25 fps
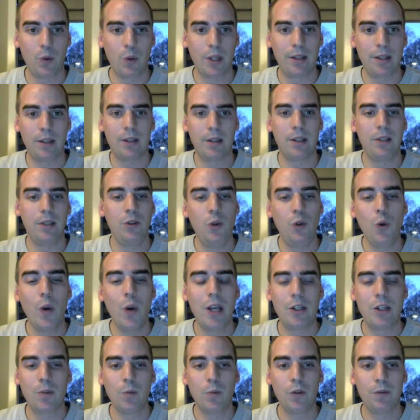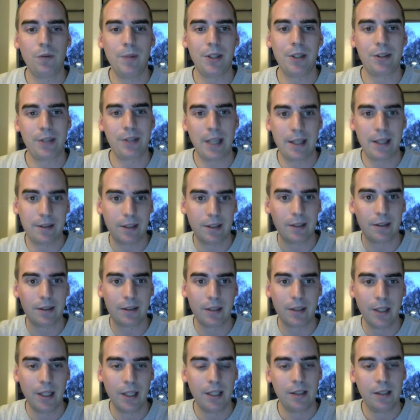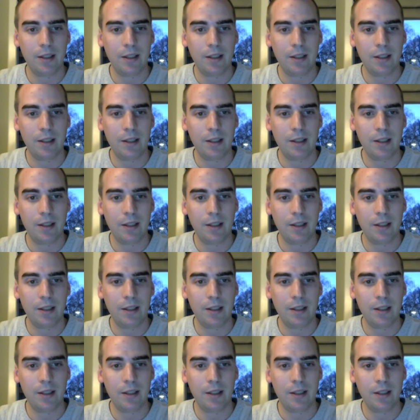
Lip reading: What the New Age movement says, it's